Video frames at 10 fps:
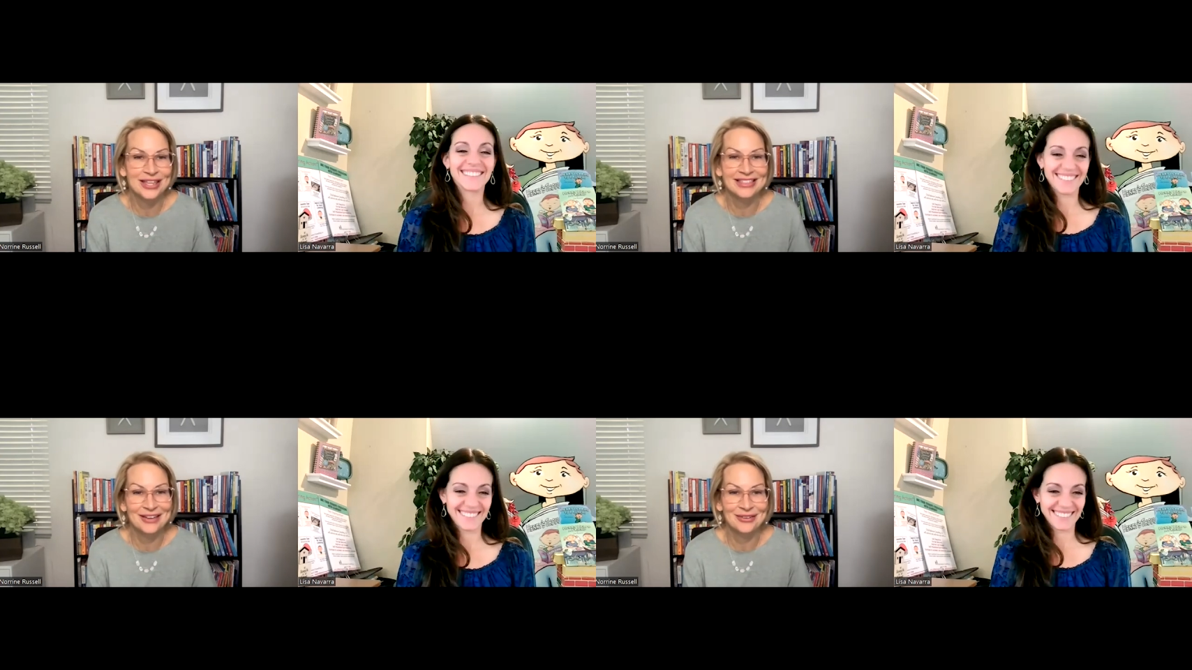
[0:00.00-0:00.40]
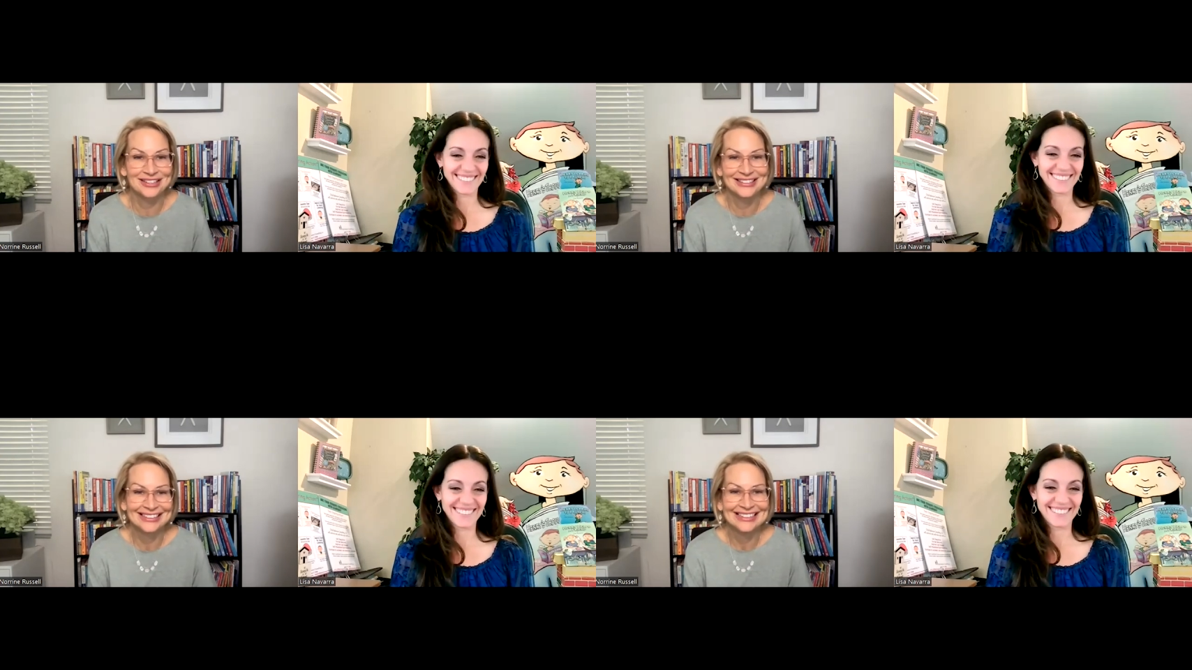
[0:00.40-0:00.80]
Speaker 1: think they
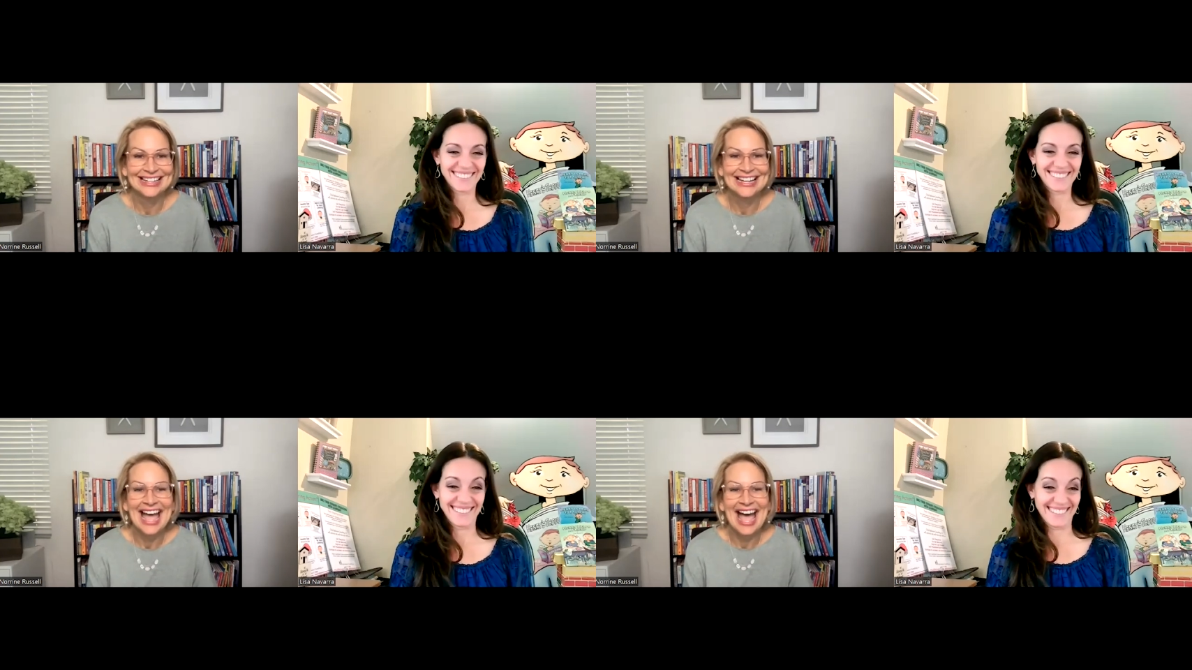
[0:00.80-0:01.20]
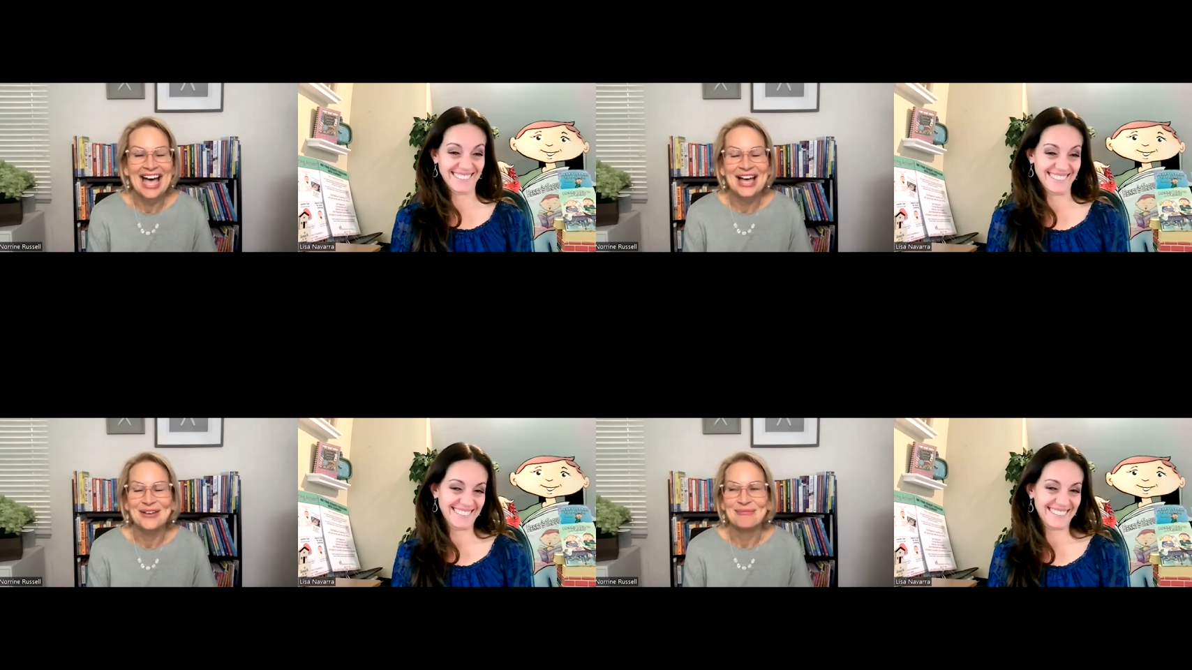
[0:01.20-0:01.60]
would.
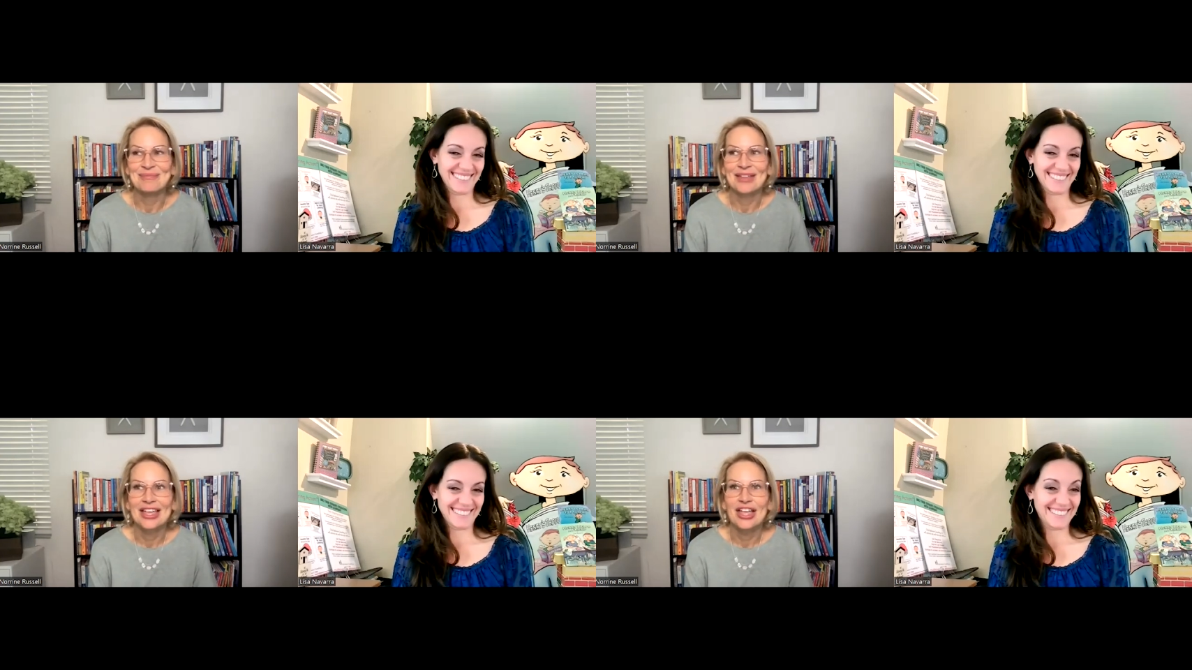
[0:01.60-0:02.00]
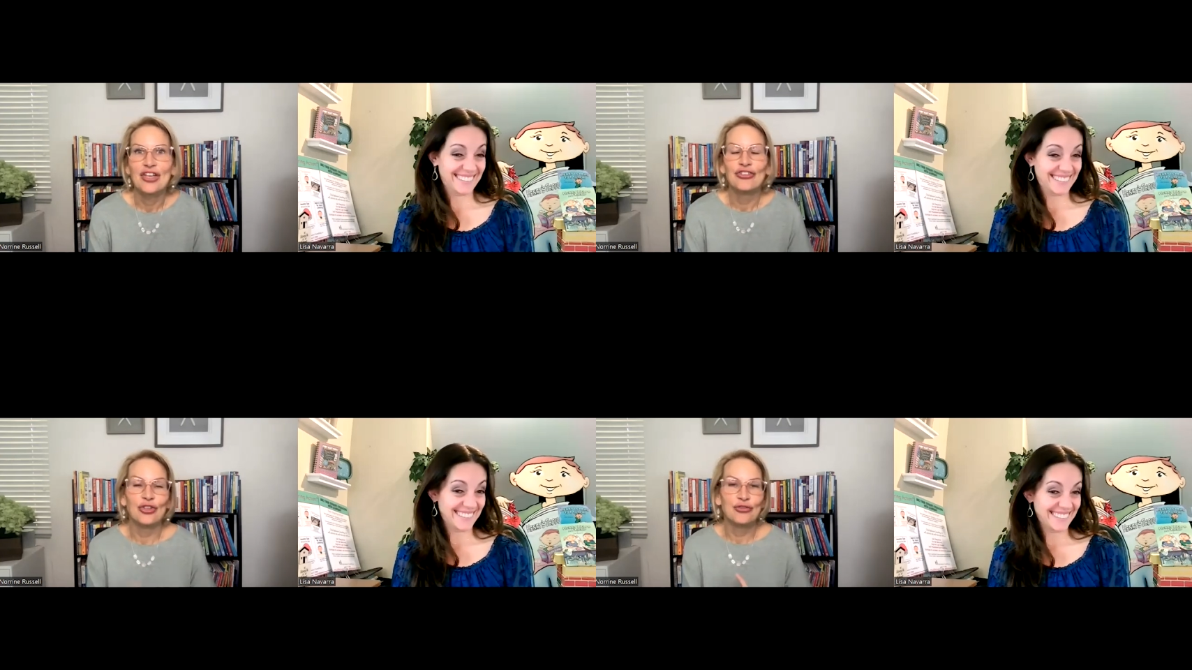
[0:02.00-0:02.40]
Um,
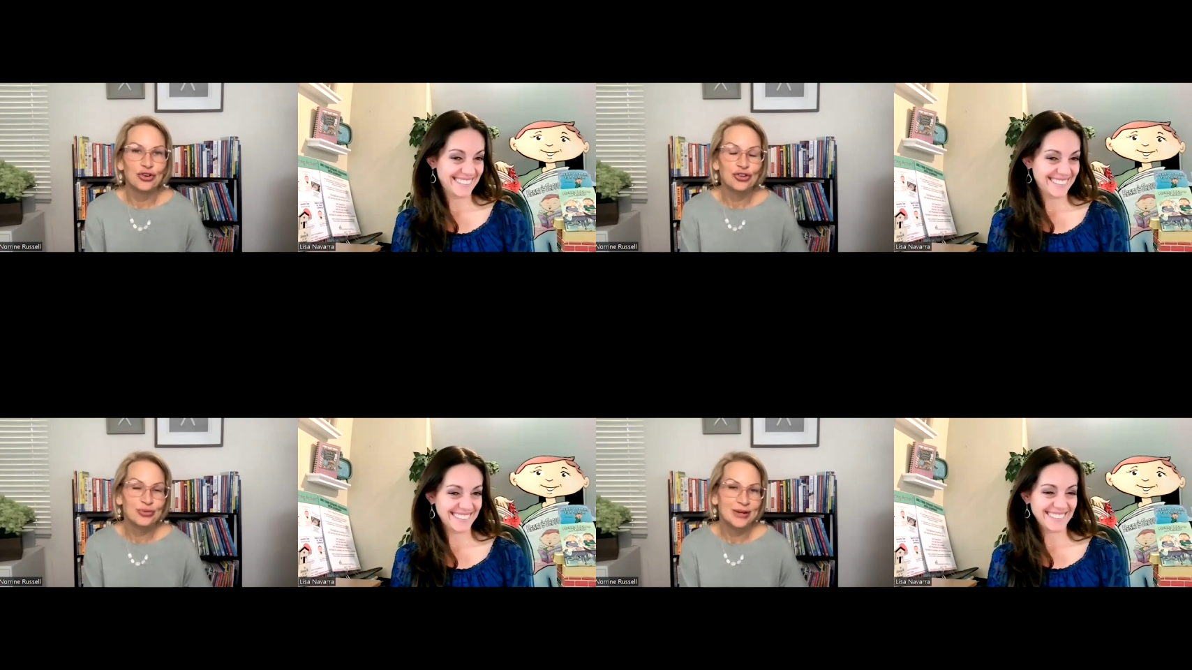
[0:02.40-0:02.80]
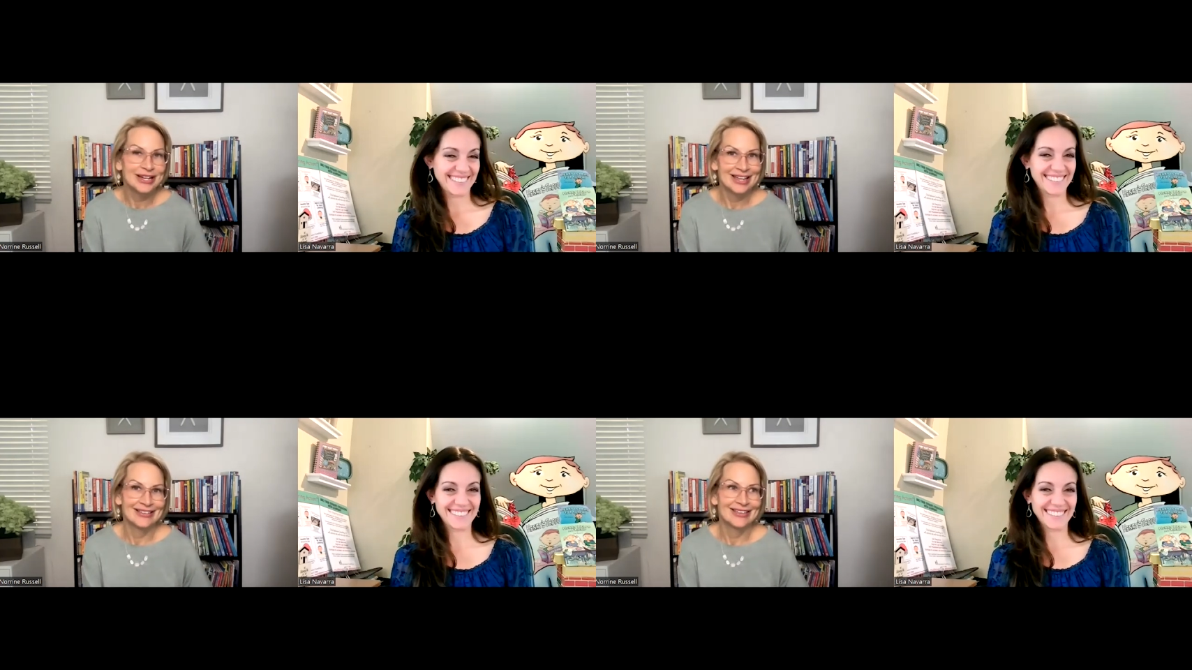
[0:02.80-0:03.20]
so the first
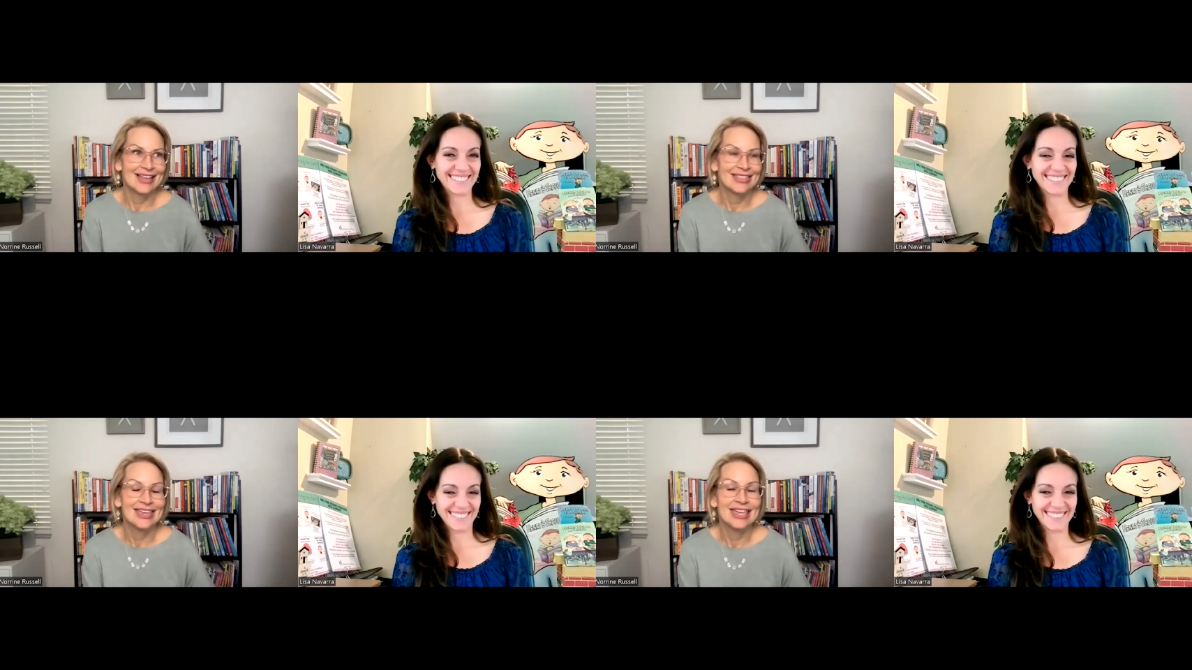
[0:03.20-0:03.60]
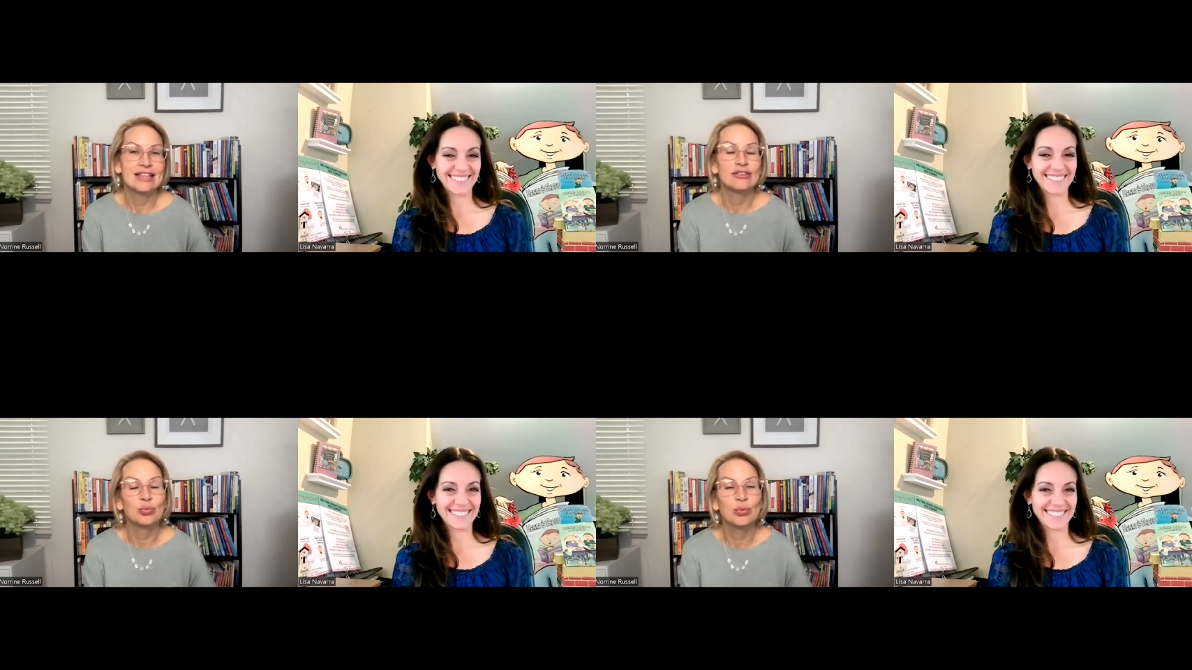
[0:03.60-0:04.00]
one is I think
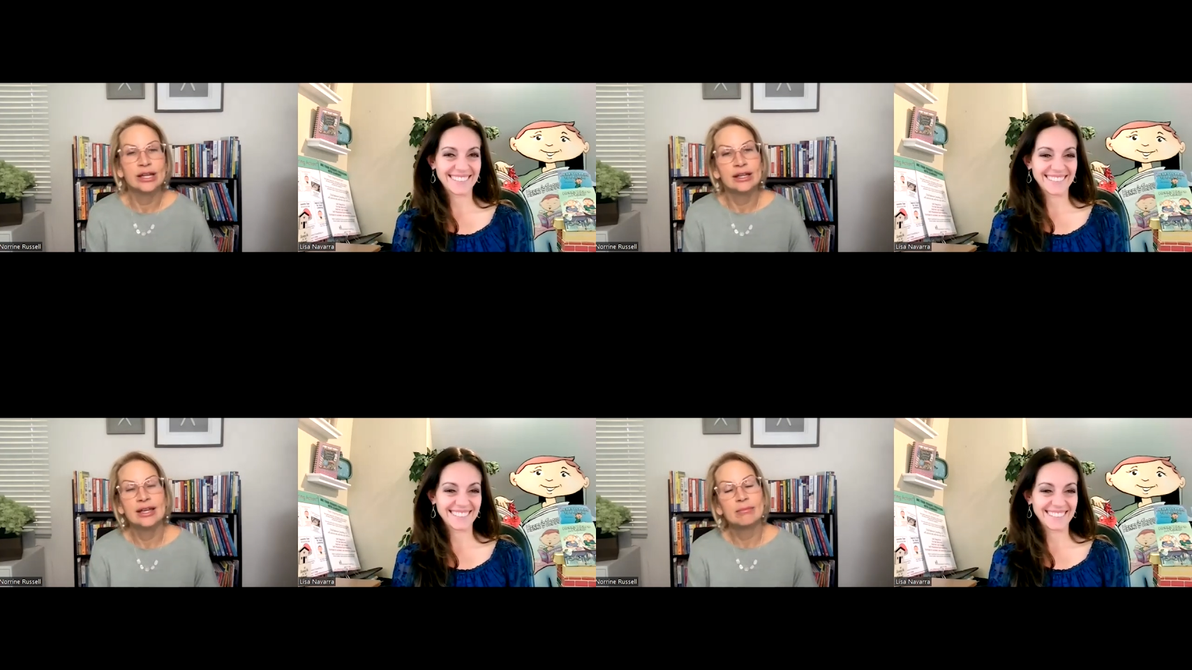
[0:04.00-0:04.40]
it's really